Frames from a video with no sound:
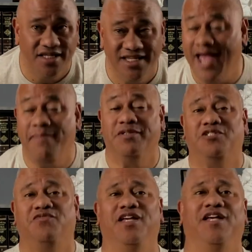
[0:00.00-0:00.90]
the
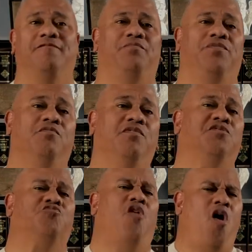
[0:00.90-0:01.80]
atmosphere with
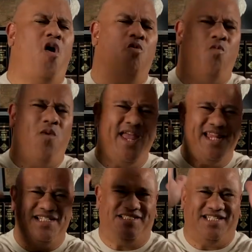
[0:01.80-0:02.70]
strong
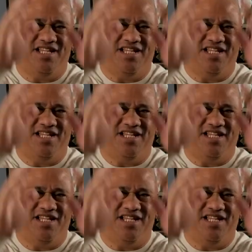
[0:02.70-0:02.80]
winds